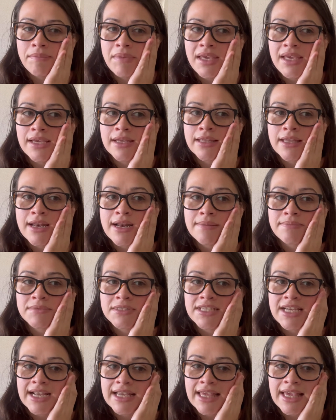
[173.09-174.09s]
He ended up
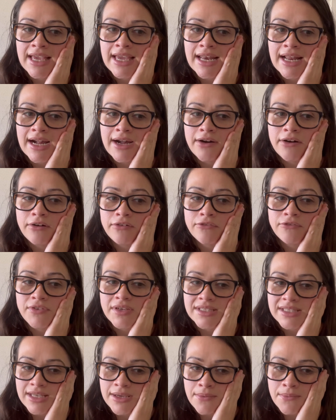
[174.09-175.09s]
checking it out,
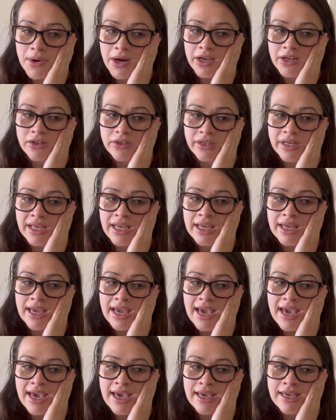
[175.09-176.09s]
fixing wiring,
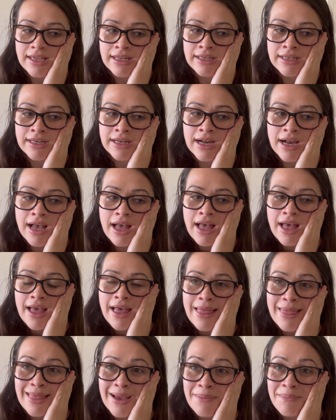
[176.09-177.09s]
and
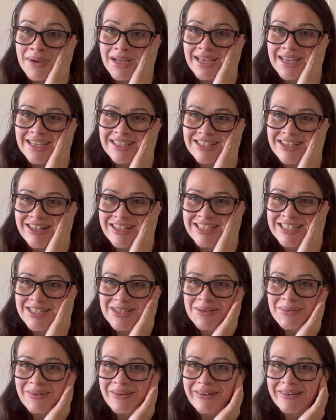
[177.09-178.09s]
now my gauge
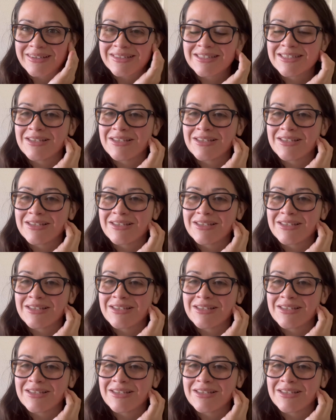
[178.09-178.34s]
cluster works.